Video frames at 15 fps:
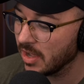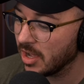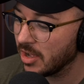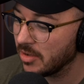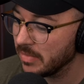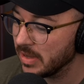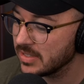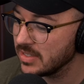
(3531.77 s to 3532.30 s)
I'll
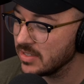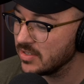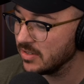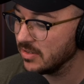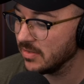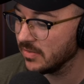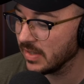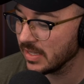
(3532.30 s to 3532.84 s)
message
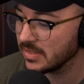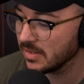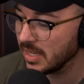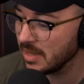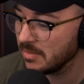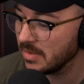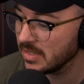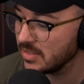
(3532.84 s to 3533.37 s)
you if that's
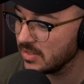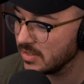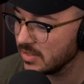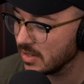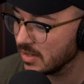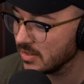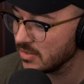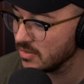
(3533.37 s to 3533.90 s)
okay. Messages
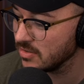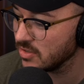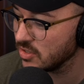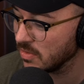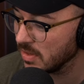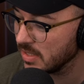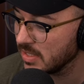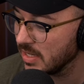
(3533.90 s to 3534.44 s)
are too
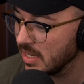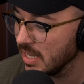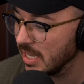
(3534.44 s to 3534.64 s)
short.